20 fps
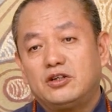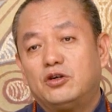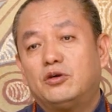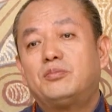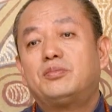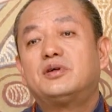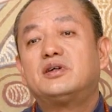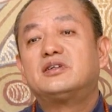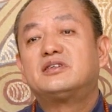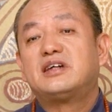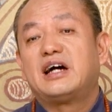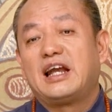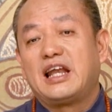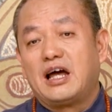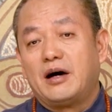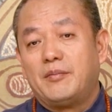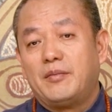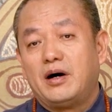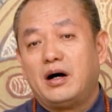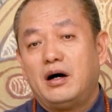Aren't you
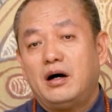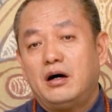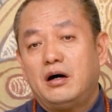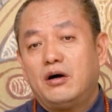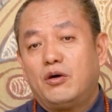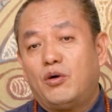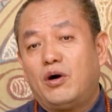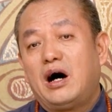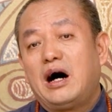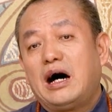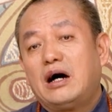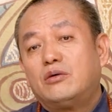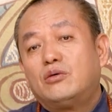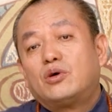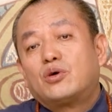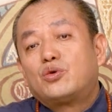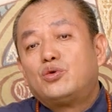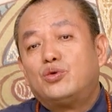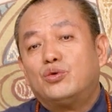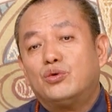guys kind?
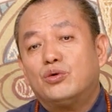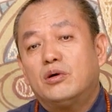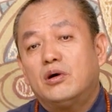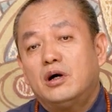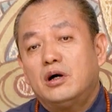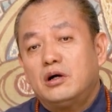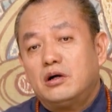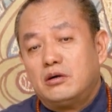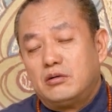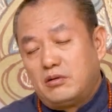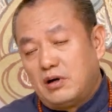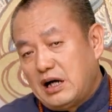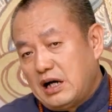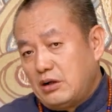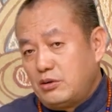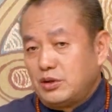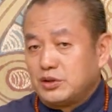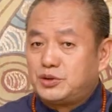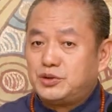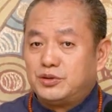I'm poor and in
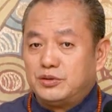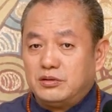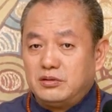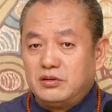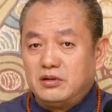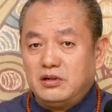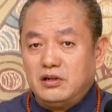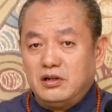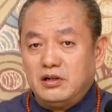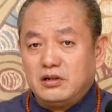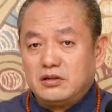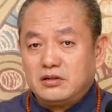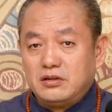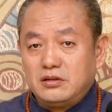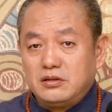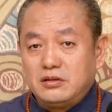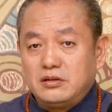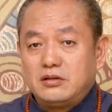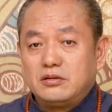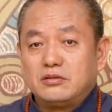hardship, at
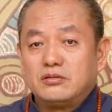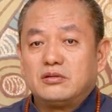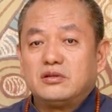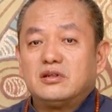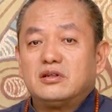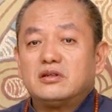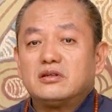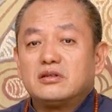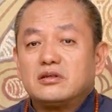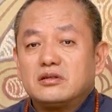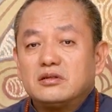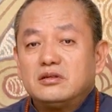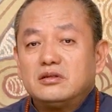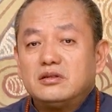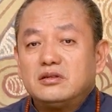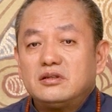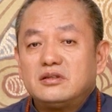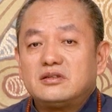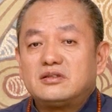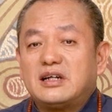least give me some
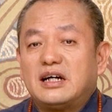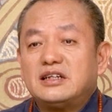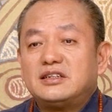support.